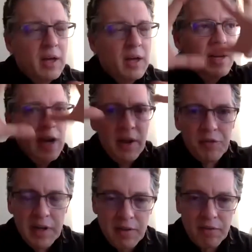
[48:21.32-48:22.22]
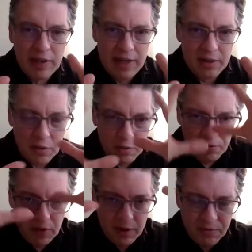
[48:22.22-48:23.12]
never Neverland
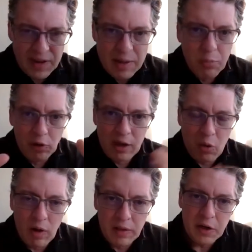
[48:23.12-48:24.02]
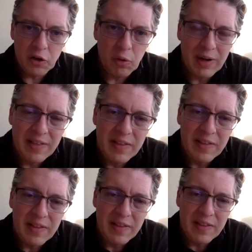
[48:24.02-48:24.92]
fable like quality to it. At the
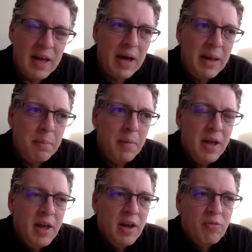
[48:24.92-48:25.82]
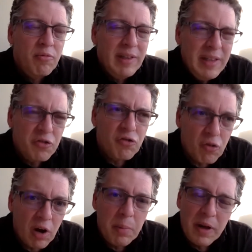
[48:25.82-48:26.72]
same time, I'm really
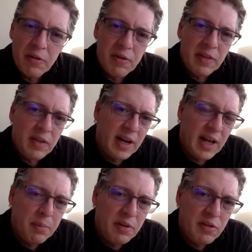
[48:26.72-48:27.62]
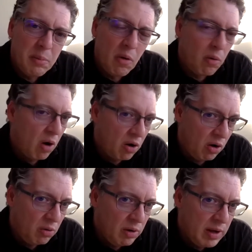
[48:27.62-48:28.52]
struck by the fact that it happens in
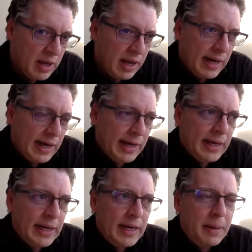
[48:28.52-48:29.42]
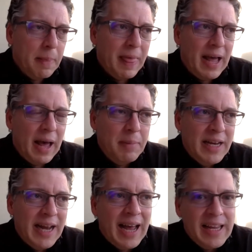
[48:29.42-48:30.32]
Morocco. Uh, I
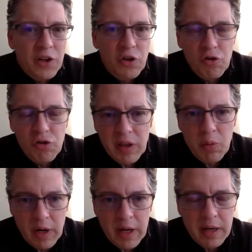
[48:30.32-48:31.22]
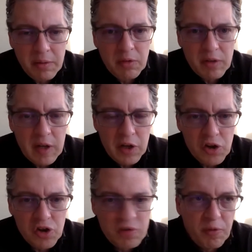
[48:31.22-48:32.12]
mean, I usually when I
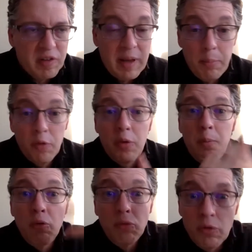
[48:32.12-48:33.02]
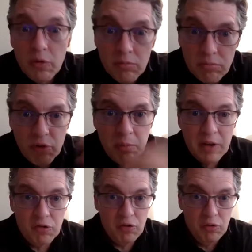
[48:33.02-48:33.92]
teach, for example, the Bund to my
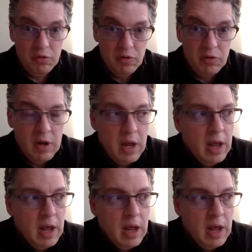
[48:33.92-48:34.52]
mm-hmm. students. Mm -hmm